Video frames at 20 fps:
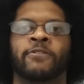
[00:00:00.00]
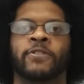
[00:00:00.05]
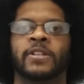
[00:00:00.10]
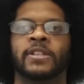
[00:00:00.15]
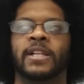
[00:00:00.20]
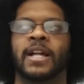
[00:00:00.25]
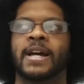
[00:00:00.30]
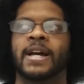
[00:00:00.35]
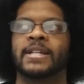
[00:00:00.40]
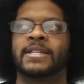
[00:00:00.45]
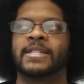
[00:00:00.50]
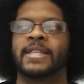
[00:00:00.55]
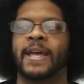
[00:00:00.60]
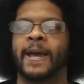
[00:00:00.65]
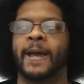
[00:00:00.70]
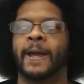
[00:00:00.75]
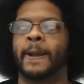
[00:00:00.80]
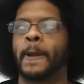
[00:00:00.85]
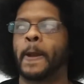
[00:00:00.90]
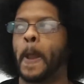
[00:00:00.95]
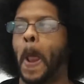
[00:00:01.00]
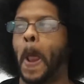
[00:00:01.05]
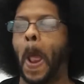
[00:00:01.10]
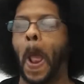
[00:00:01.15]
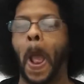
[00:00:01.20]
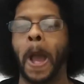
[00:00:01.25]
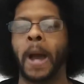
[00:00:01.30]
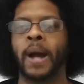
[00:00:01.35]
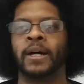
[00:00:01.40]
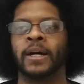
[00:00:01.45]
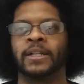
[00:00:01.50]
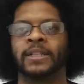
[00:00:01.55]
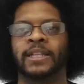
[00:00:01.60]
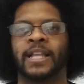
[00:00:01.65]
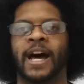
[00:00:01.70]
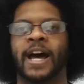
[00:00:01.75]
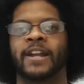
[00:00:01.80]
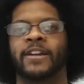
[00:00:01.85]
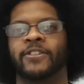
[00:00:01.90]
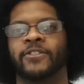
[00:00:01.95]
I've realized that
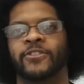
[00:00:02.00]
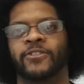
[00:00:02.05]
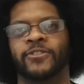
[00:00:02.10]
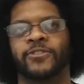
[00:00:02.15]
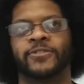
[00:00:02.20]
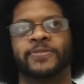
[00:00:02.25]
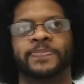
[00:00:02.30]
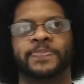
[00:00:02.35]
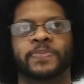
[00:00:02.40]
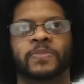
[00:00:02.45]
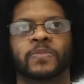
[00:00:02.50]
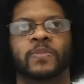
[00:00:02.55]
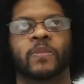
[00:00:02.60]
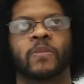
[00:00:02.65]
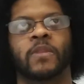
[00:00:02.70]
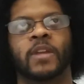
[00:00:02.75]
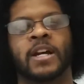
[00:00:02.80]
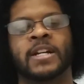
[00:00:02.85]
a lot of